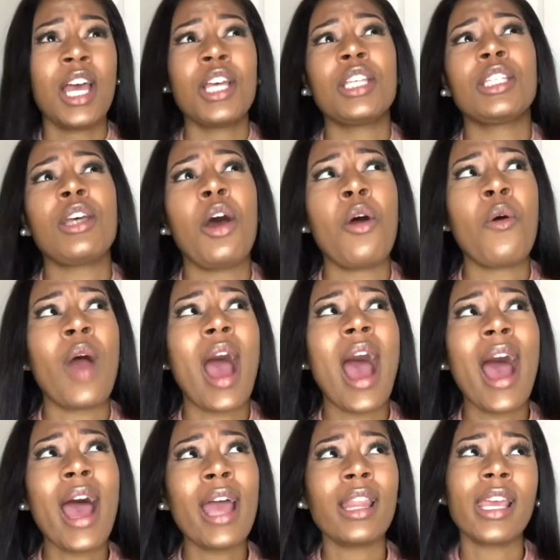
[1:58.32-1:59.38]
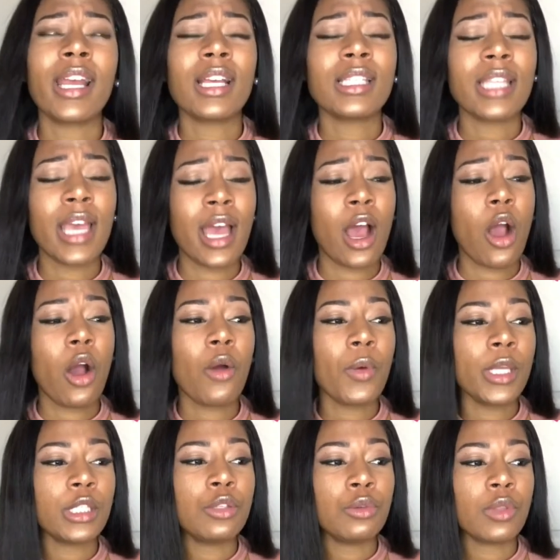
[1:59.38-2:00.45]
So like I said, I
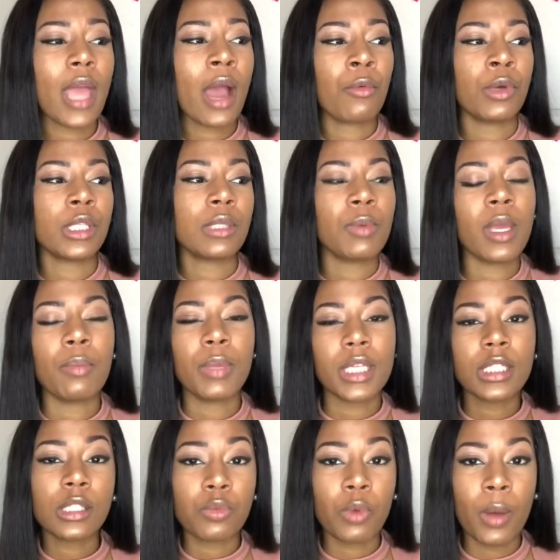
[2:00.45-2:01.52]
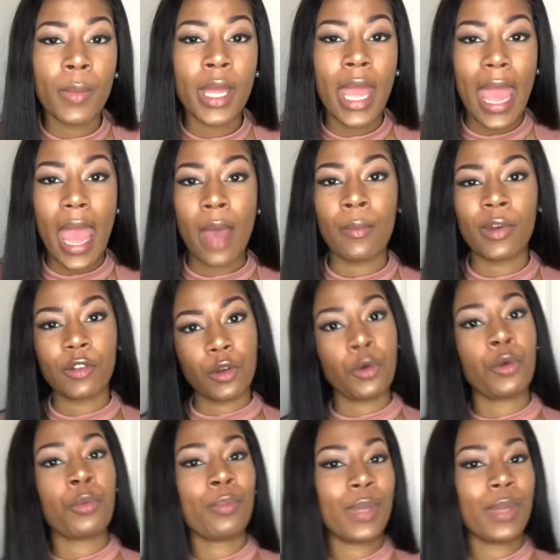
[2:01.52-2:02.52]
always knew that I wanted to be a businesswoman and have my own